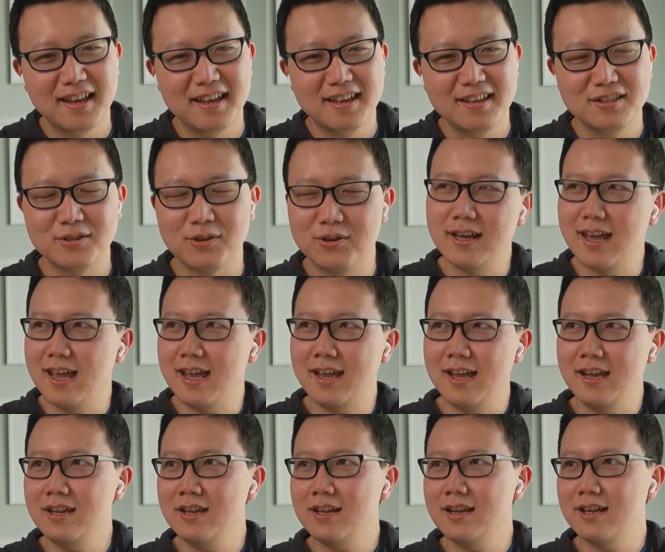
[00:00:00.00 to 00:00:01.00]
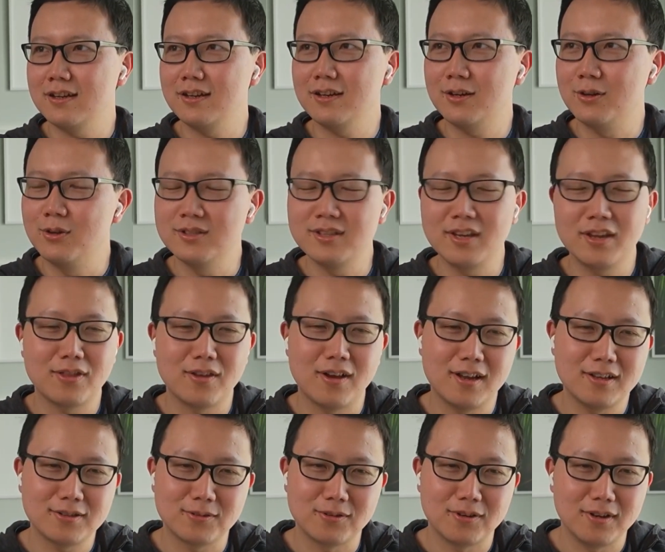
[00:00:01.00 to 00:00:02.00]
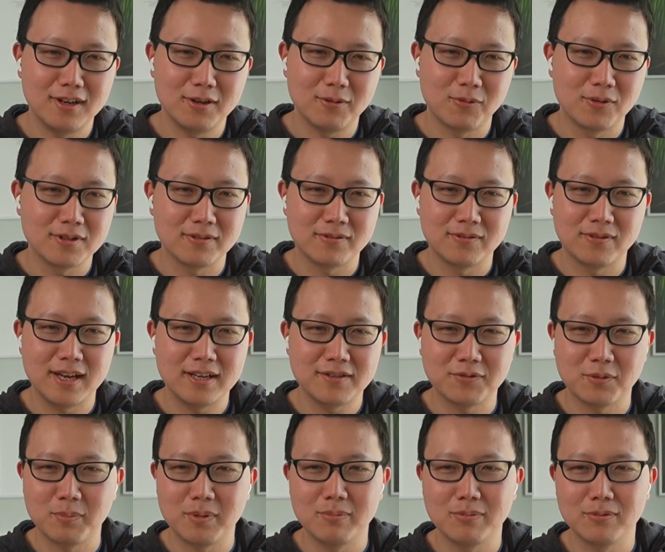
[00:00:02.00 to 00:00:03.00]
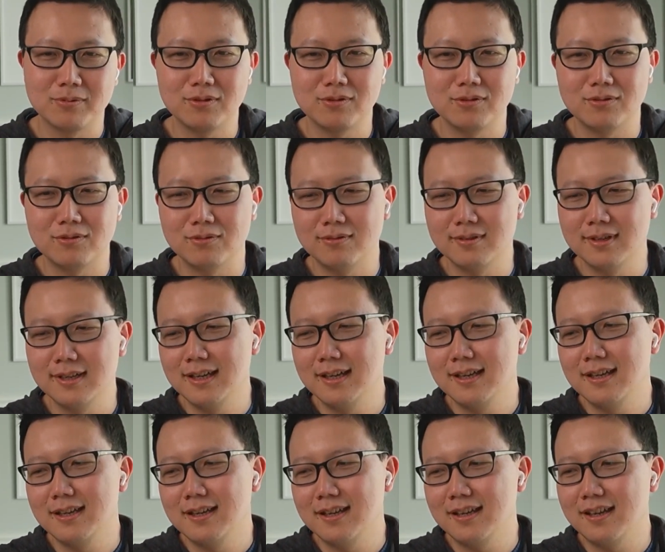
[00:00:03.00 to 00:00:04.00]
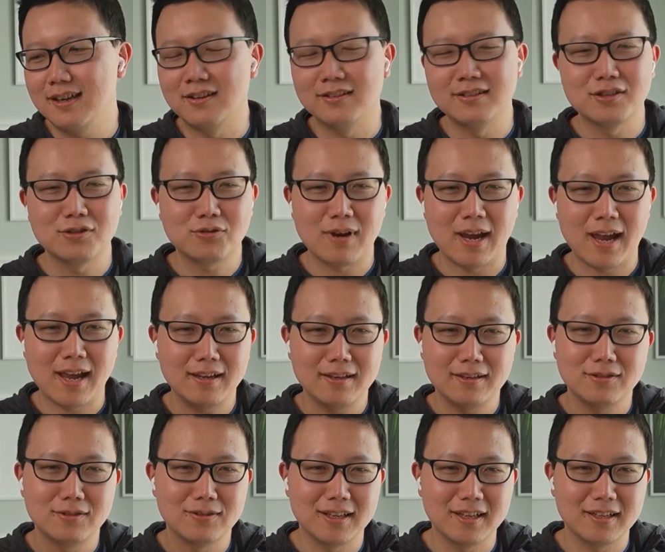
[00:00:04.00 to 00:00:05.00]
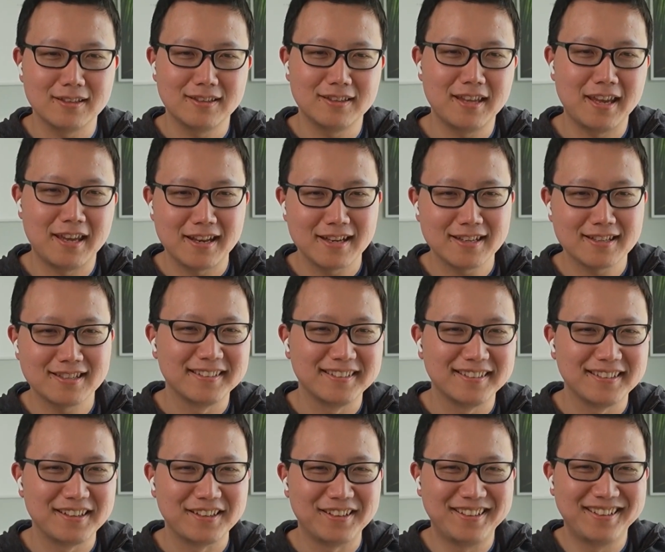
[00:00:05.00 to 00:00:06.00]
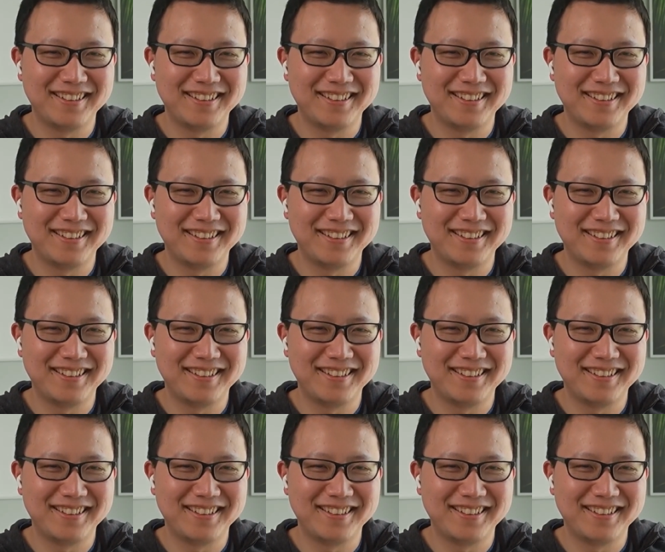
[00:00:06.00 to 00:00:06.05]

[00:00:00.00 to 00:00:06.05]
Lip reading: So any like closing thoughts or any words of advice for people to get on this track to like 10x? Yeah.